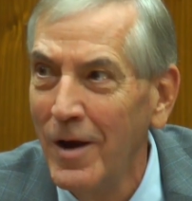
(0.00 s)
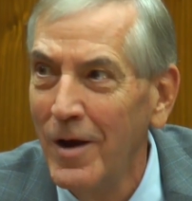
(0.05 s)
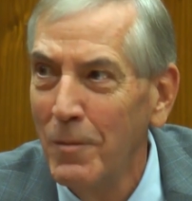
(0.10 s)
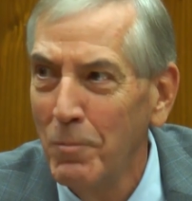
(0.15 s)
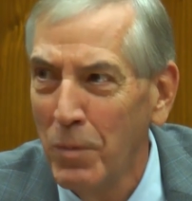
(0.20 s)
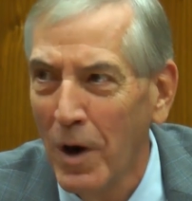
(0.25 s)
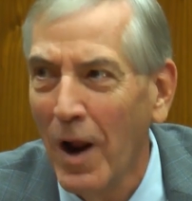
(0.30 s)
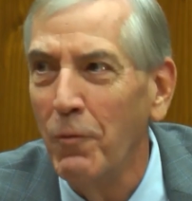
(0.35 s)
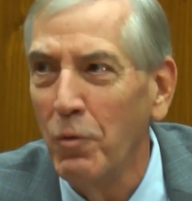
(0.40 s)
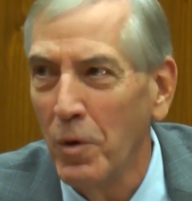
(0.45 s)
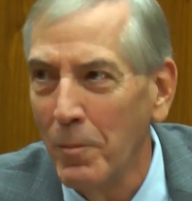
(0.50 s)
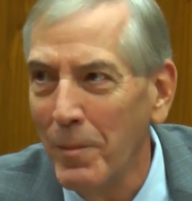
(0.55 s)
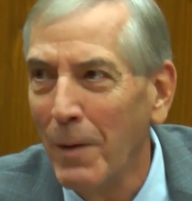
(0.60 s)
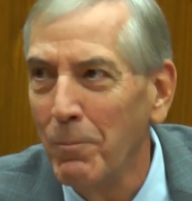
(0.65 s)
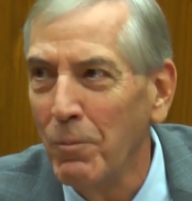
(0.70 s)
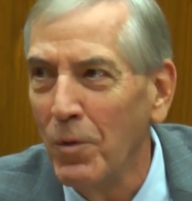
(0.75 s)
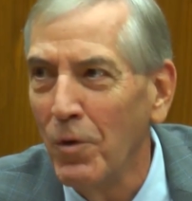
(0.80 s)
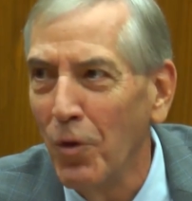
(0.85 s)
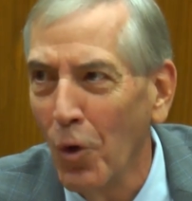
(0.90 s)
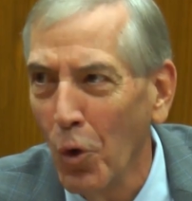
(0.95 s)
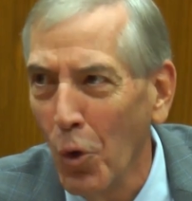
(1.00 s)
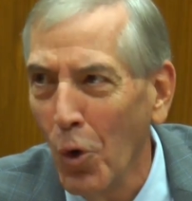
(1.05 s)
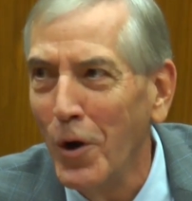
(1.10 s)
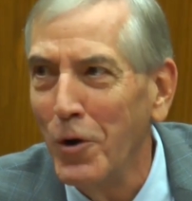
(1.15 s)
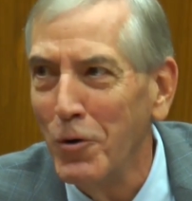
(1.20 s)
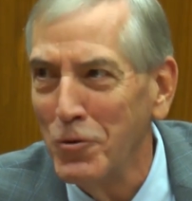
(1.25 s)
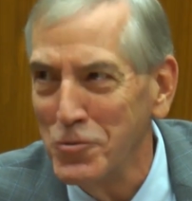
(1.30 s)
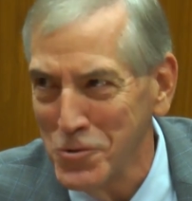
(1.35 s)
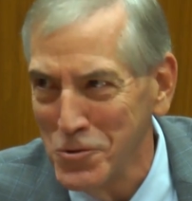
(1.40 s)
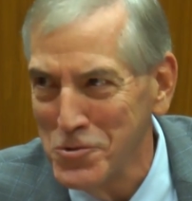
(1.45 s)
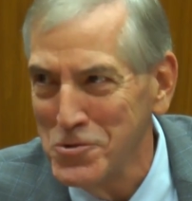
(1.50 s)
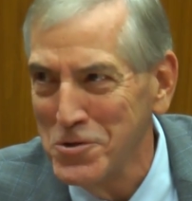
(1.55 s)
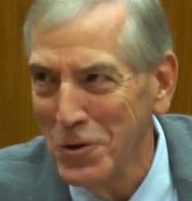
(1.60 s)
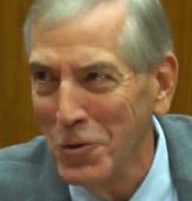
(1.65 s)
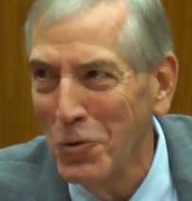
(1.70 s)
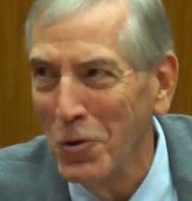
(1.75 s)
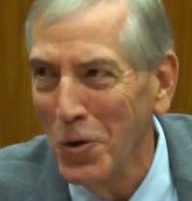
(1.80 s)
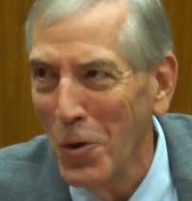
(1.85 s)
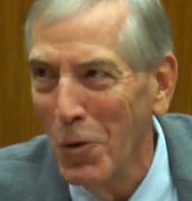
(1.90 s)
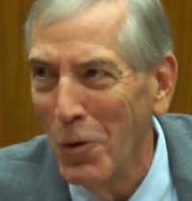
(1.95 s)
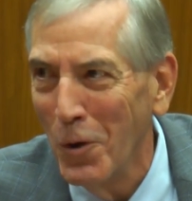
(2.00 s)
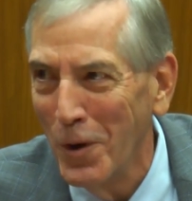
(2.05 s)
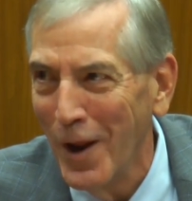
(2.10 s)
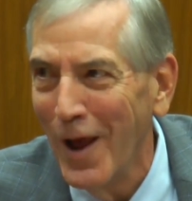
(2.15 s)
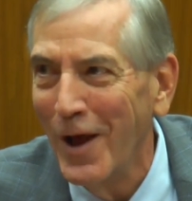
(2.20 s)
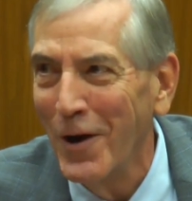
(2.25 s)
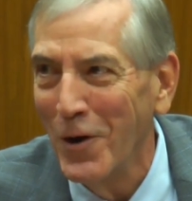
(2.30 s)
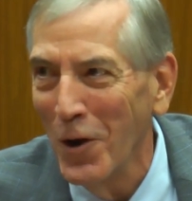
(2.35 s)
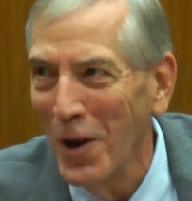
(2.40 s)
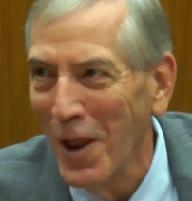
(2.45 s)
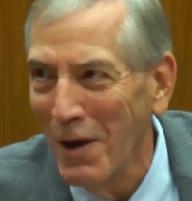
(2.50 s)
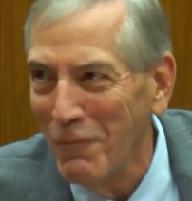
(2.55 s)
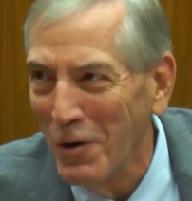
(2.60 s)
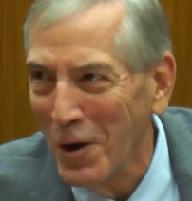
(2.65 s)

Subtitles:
but I remember the lawyers are still going at 11